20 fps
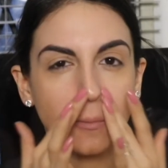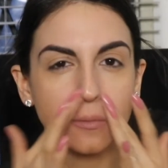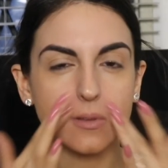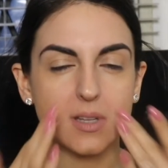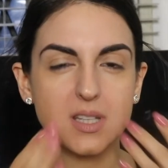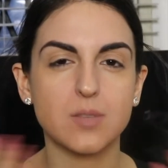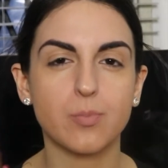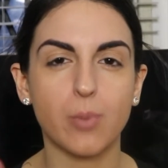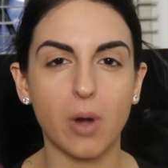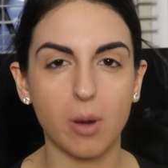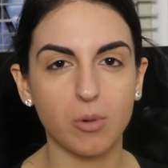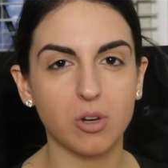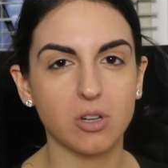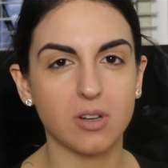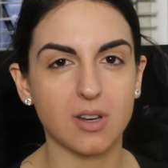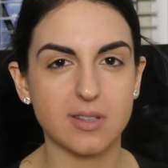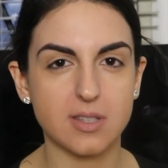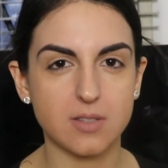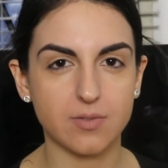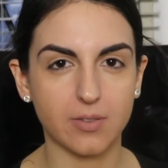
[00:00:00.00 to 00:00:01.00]
This primer
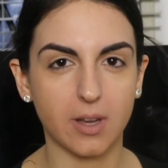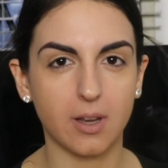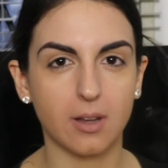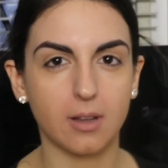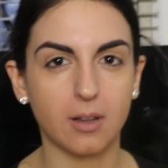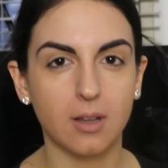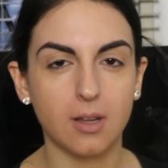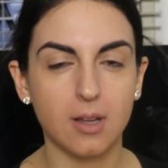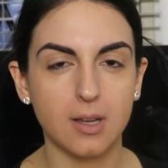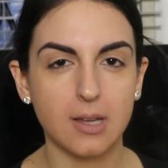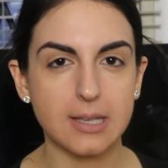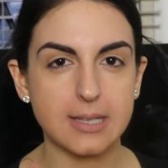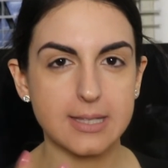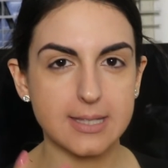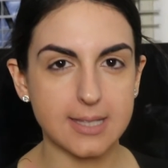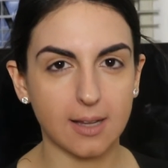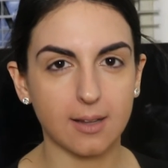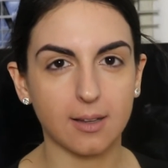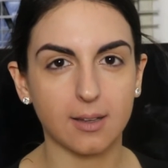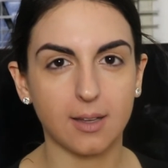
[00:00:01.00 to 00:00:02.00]
does feel
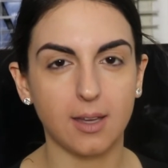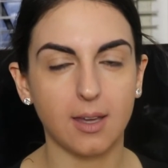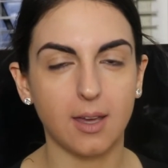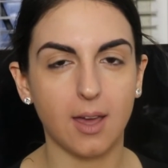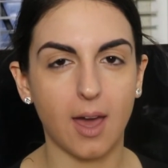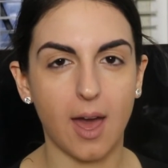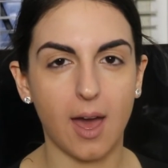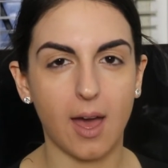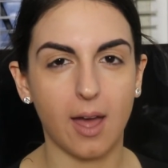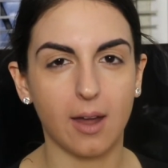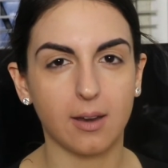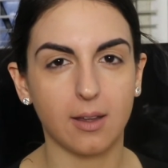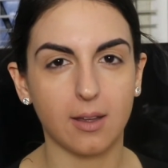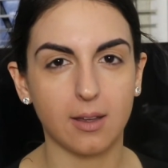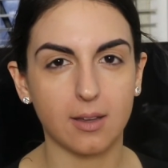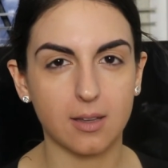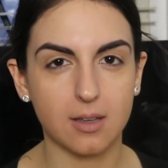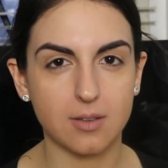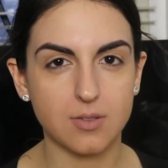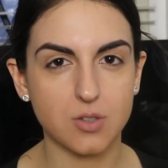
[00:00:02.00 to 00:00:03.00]
silky and
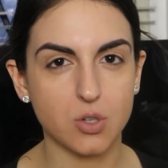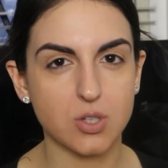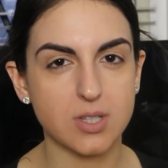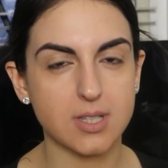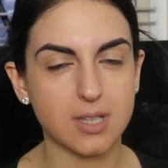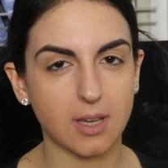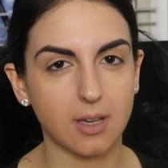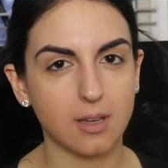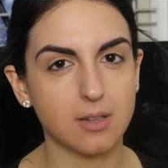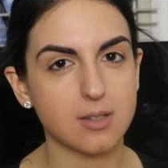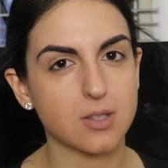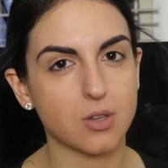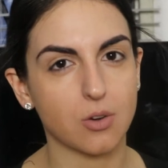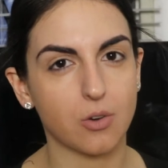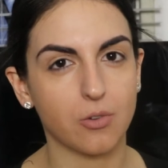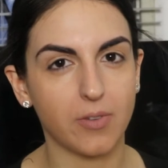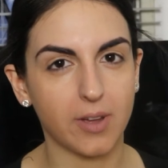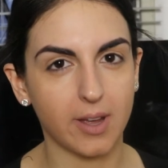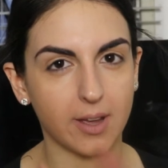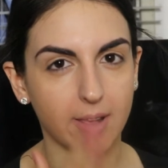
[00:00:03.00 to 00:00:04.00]
it gives your skin sort
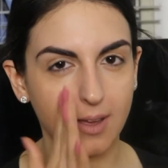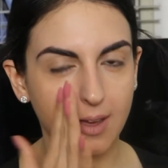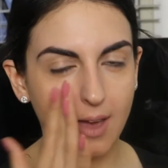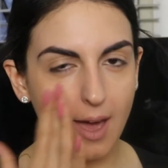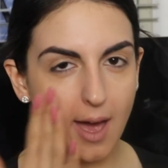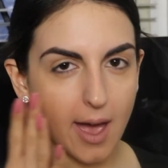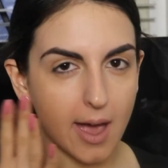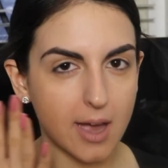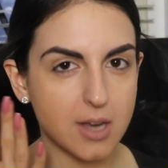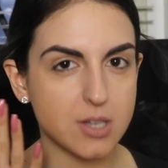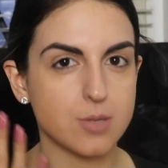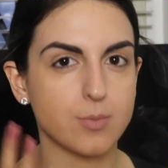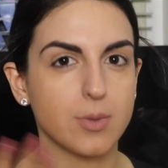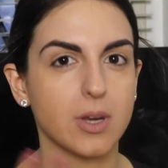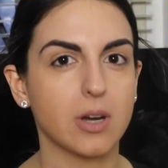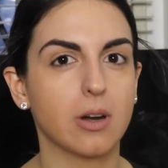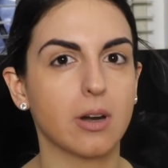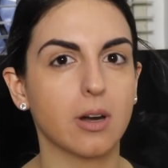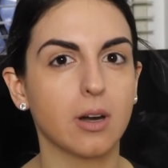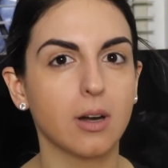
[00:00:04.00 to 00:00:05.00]
of a
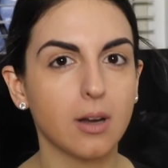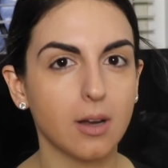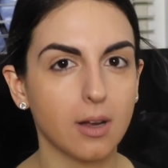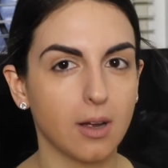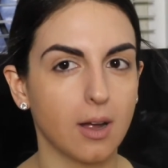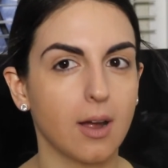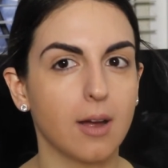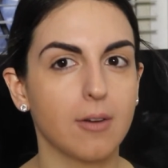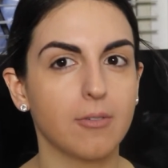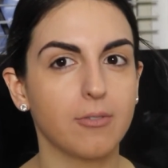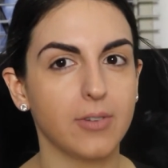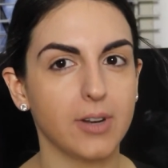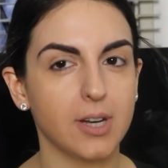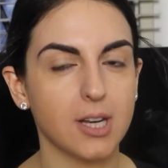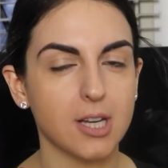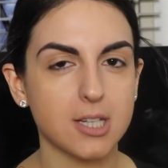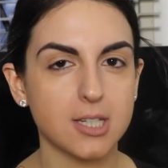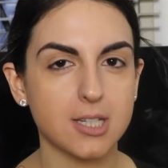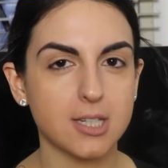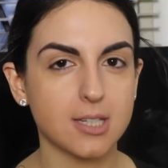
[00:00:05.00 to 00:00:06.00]
cashmere
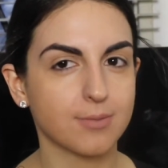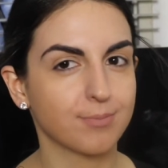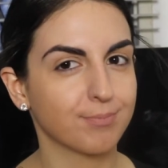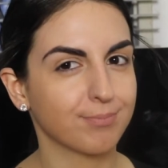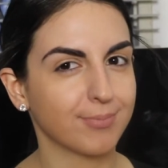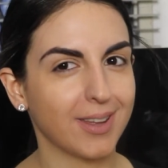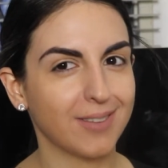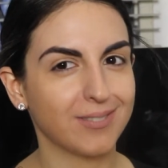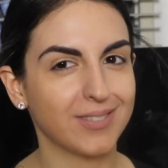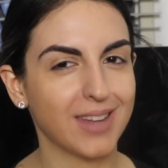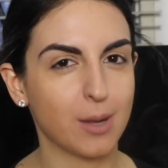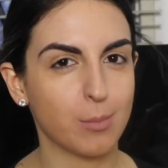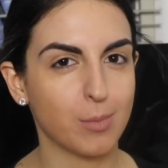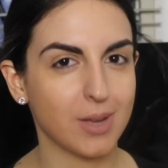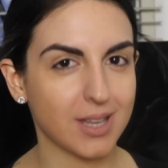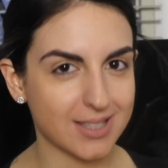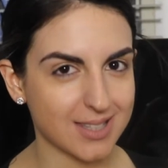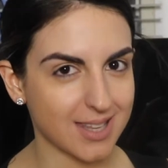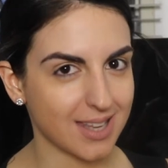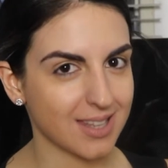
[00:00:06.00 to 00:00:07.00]
finish, if that
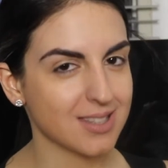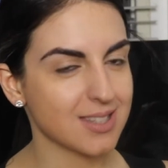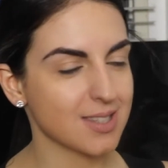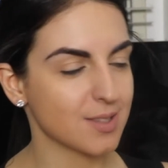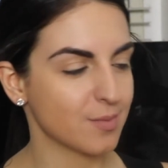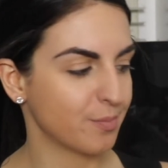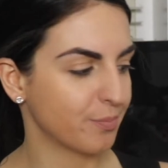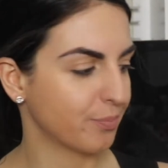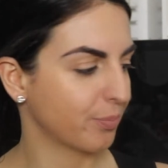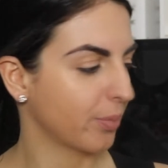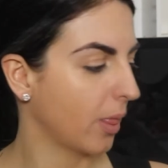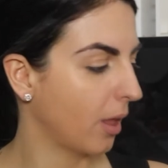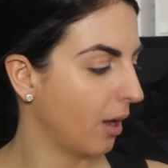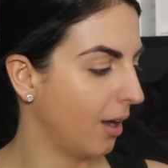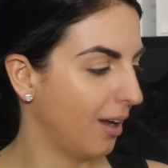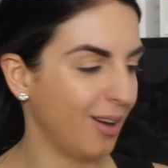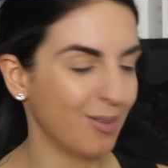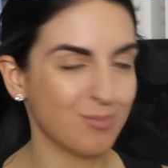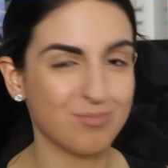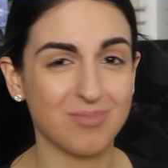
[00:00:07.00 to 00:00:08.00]
makes sense.
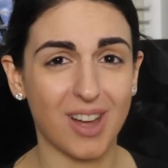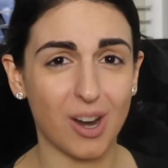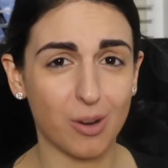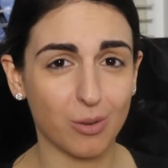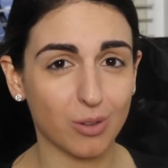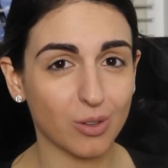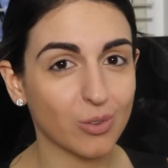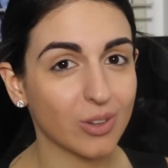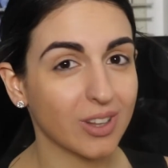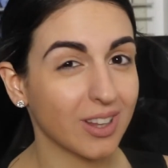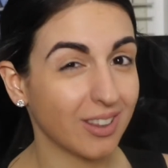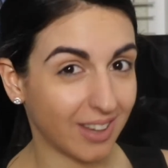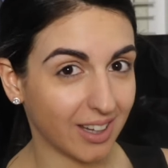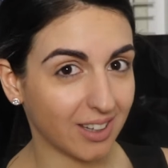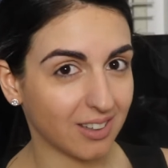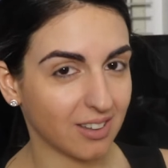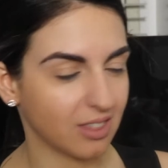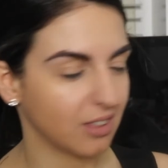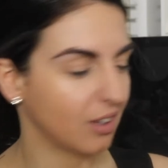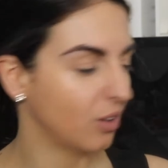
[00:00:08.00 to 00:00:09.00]
I really
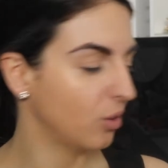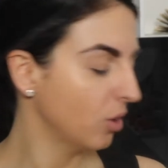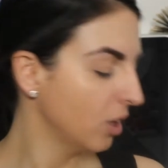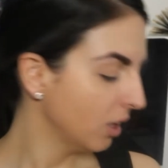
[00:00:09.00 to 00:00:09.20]
like it though.